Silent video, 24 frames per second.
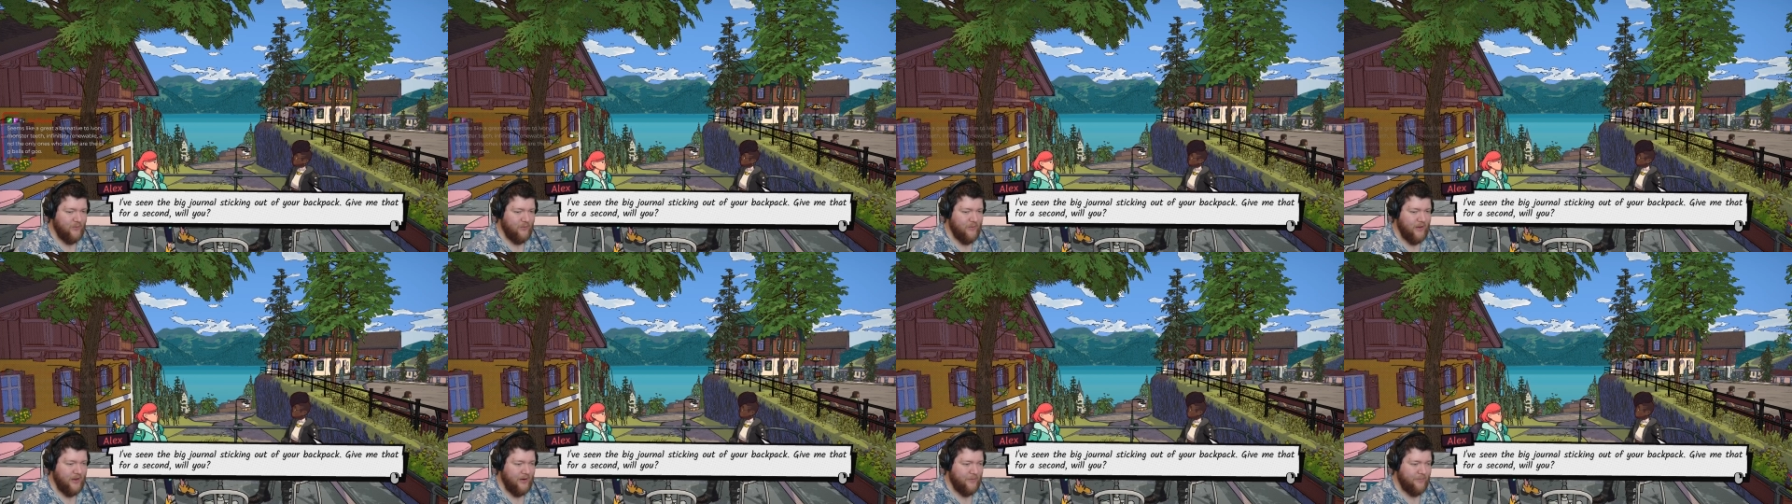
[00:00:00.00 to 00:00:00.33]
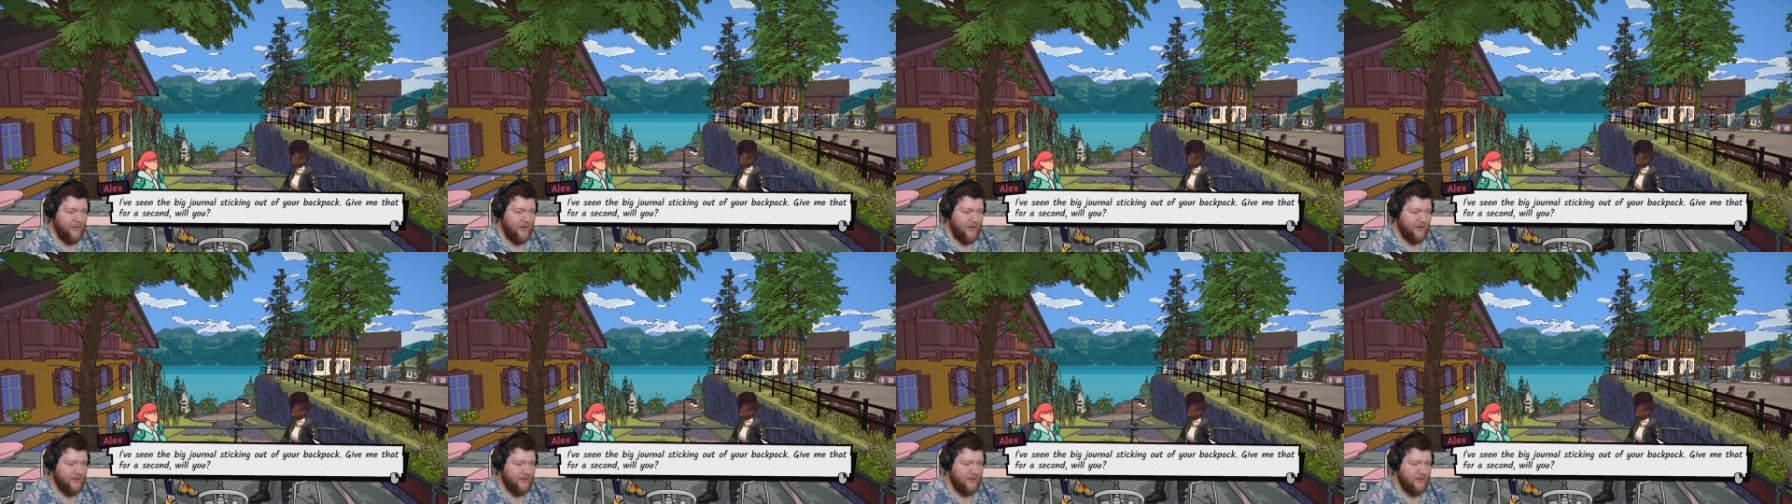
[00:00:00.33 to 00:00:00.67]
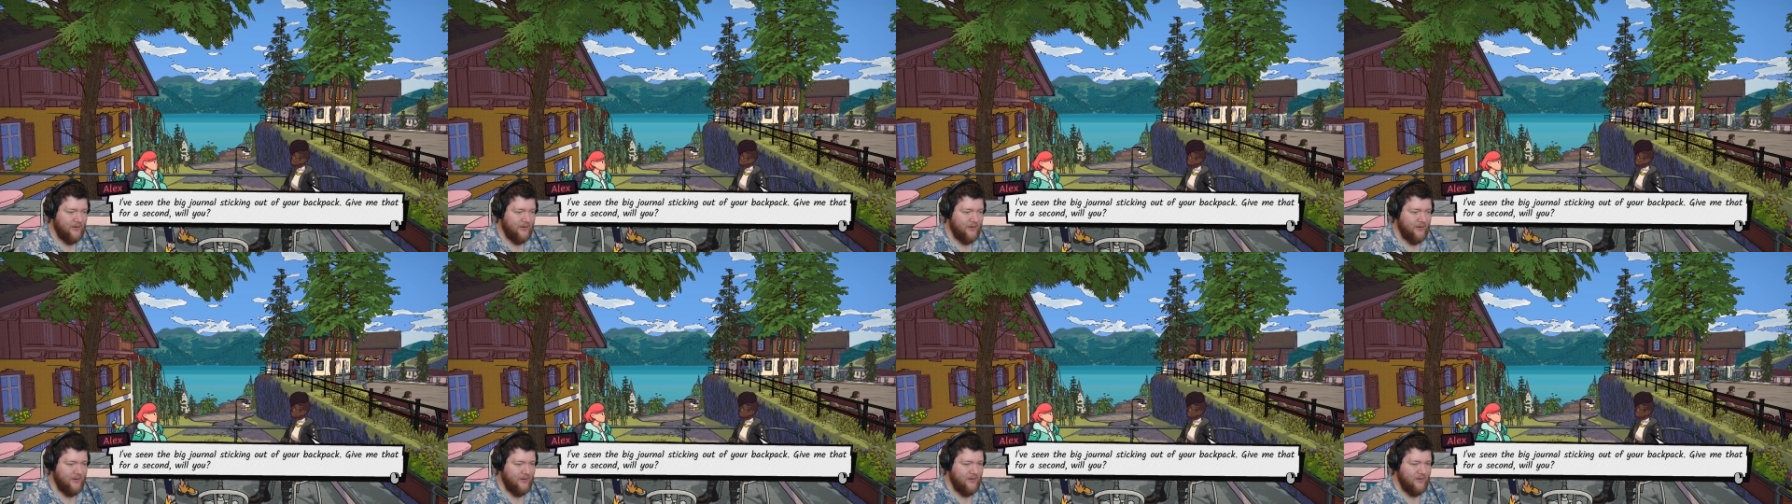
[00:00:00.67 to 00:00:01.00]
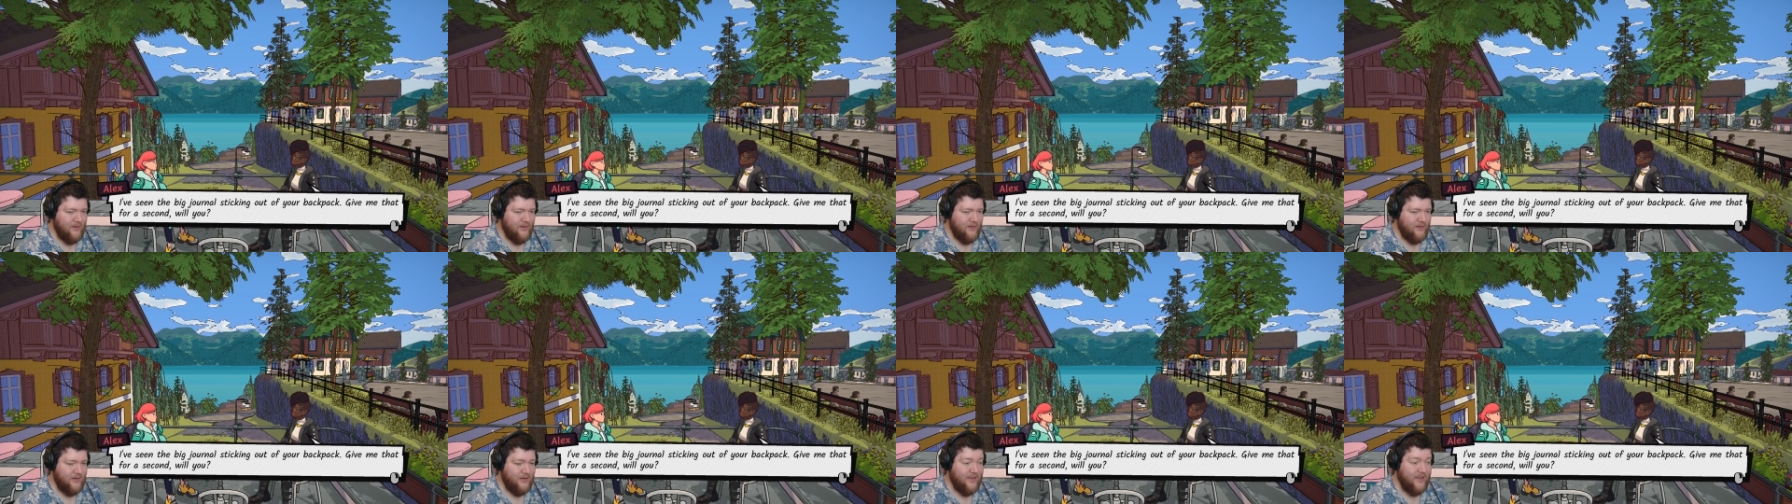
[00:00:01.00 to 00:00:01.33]
of your backpack.
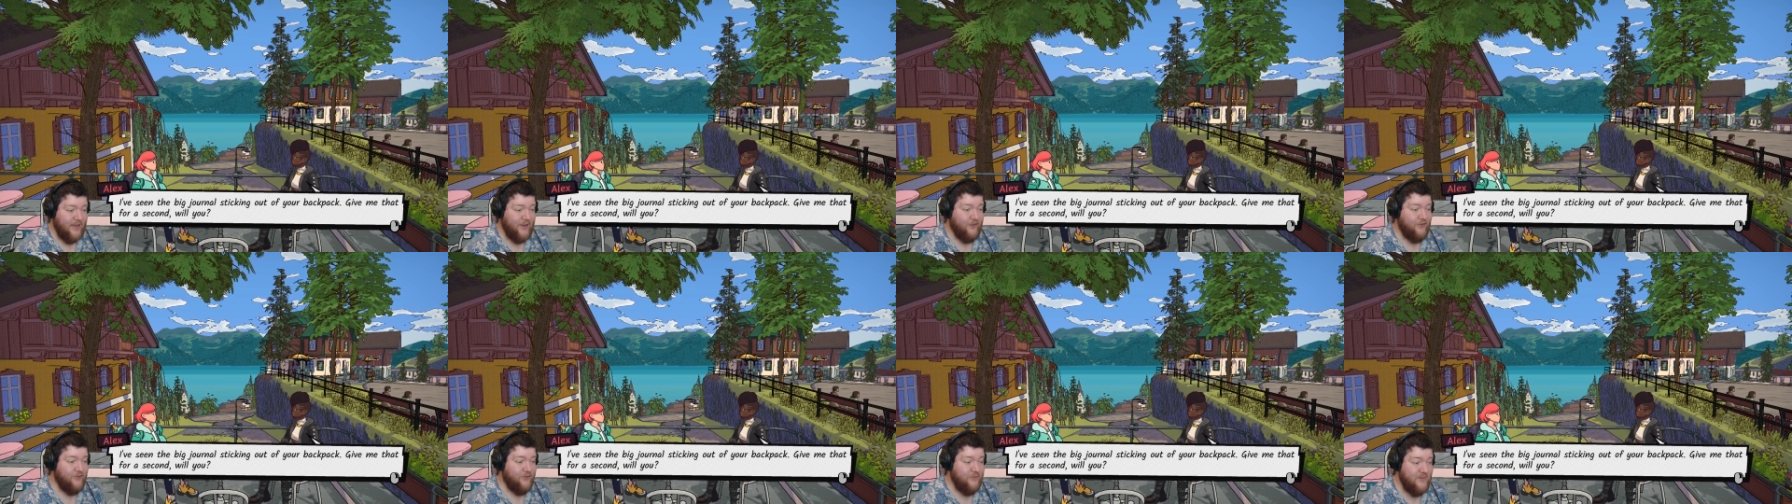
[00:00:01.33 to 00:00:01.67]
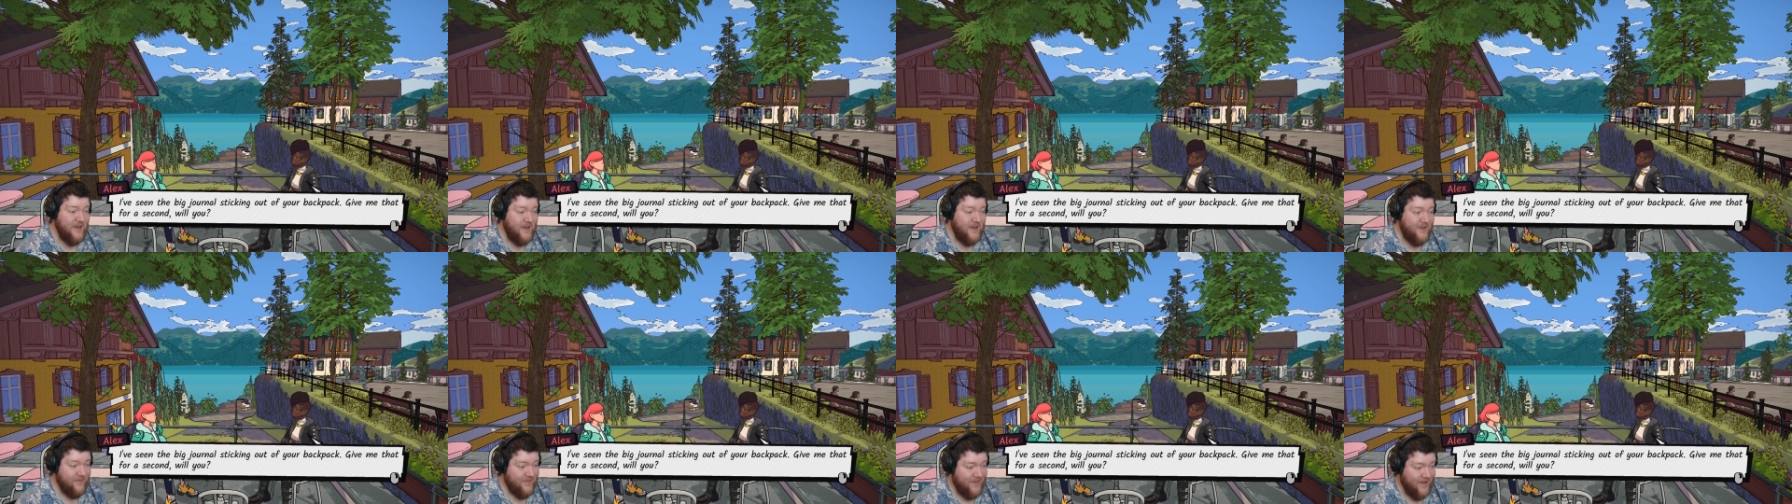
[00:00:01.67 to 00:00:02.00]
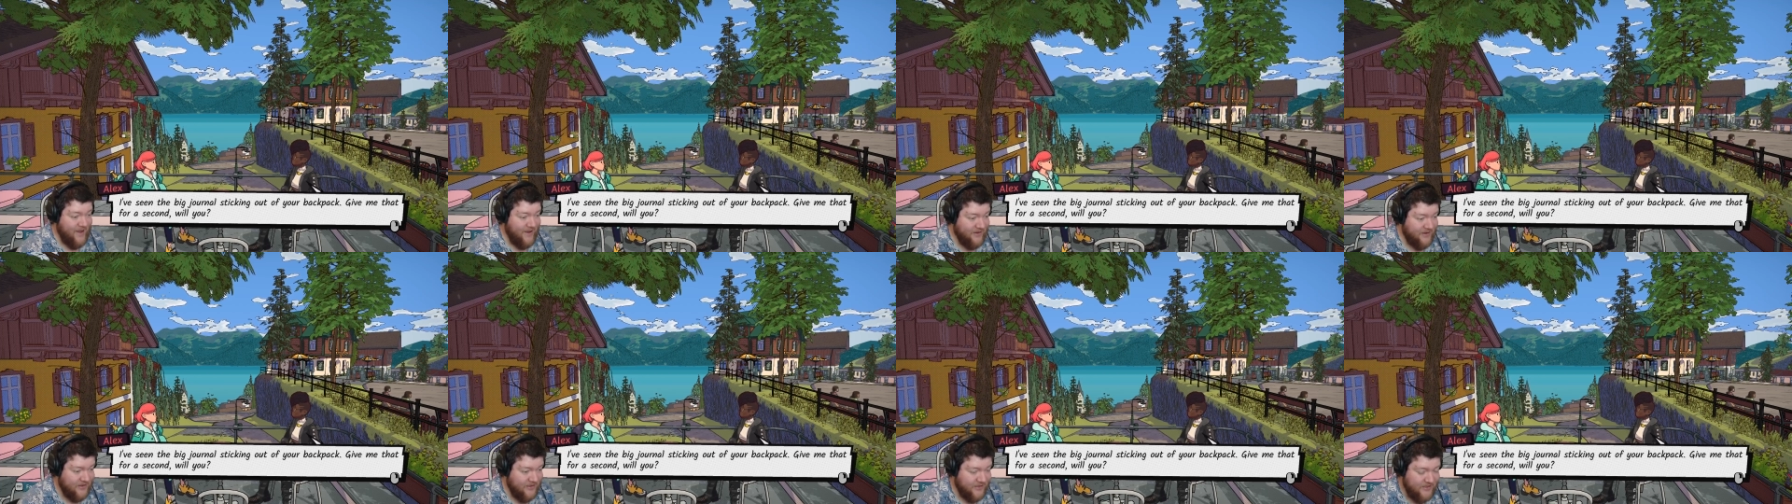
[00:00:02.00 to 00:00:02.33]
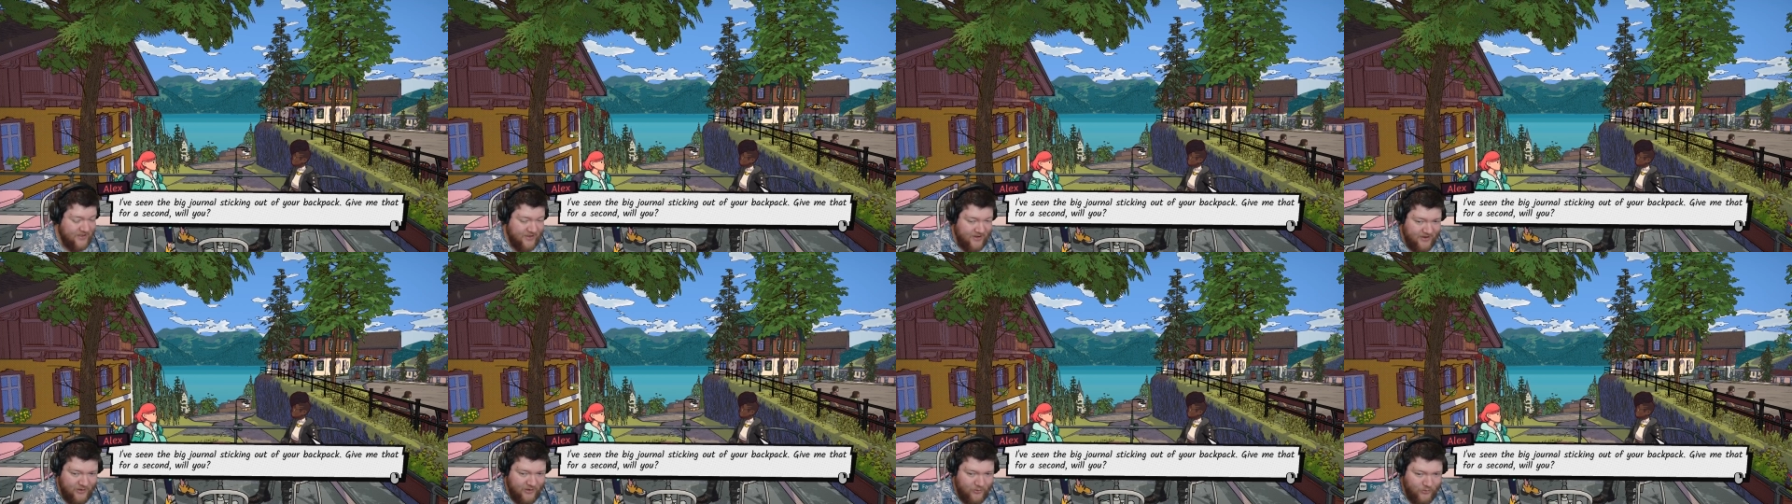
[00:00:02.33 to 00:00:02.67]
Give me that a
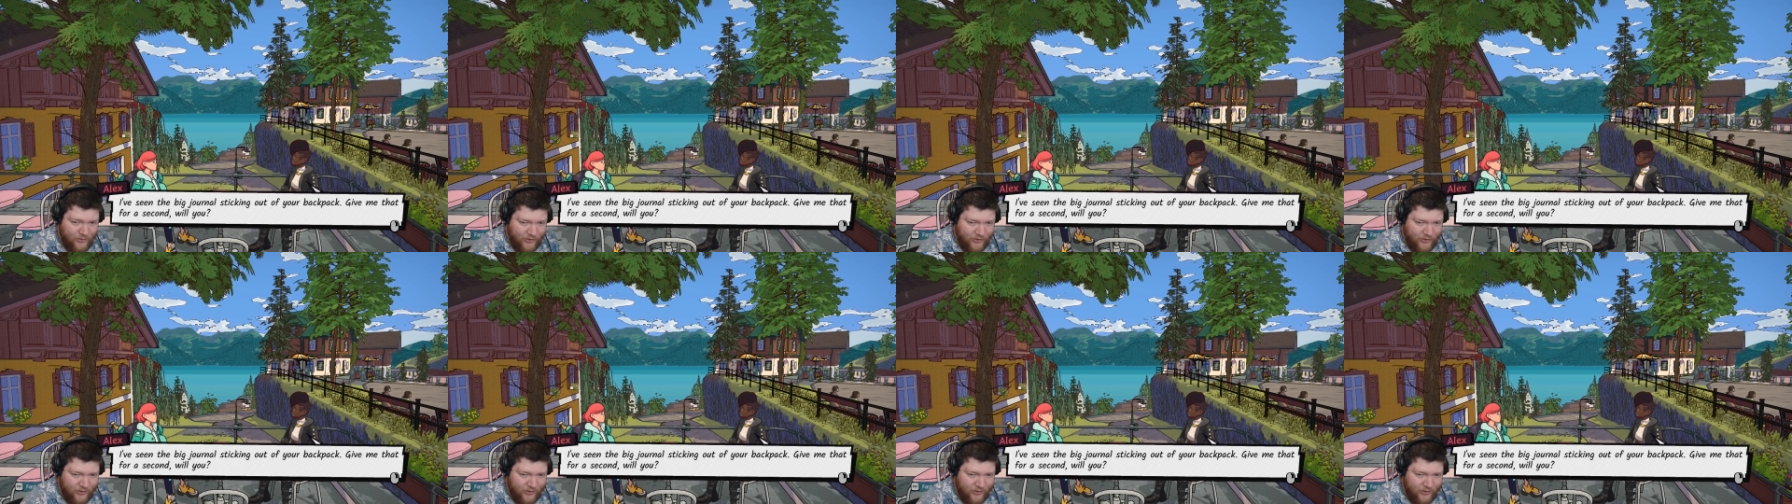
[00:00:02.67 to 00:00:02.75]
second,